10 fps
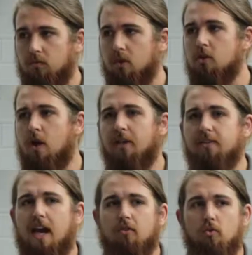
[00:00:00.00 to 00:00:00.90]
you have
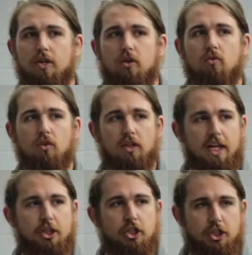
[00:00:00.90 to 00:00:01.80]
to have a real
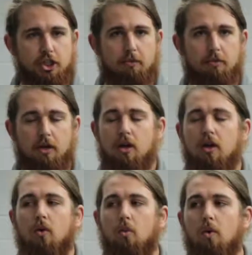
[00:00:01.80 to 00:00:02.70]
relationship
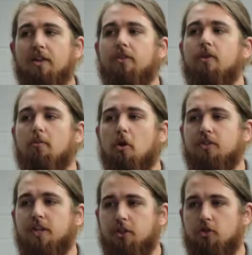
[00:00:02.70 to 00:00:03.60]
with the
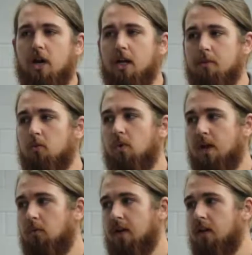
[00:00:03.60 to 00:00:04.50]
person that you're trying to be
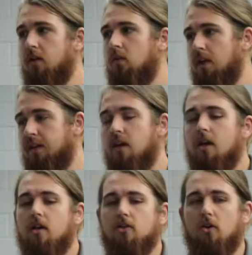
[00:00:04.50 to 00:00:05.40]
win-win with.
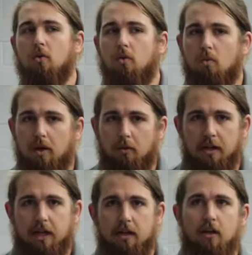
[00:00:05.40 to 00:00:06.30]
So
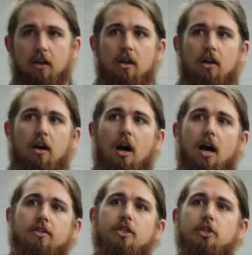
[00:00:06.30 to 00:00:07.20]
win-win
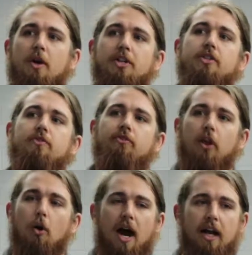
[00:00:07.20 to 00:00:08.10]
situations
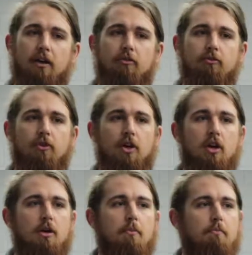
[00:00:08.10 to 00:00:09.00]
flow out of
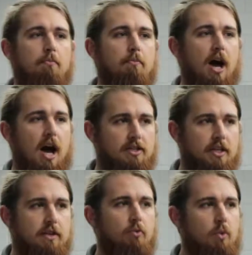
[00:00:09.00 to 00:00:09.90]

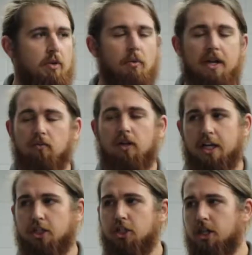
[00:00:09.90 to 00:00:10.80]
positive win-win
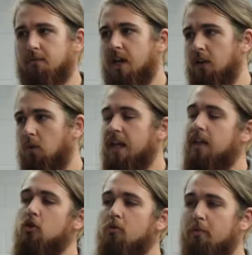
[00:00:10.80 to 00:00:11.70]
relationships. And the way
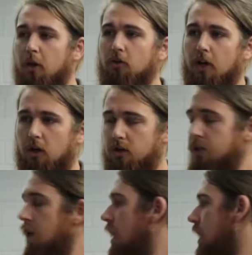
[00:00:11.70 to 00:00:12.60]
that you build
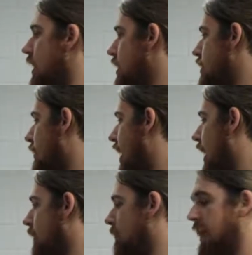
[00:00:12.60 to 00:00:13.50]
those is
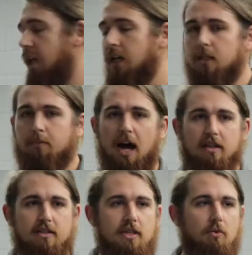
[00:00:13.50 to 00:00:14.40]
by making
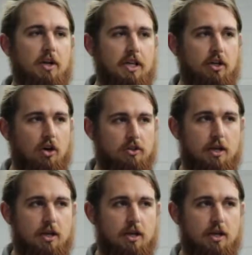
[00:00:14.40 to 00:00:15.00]
deposits in what he calls the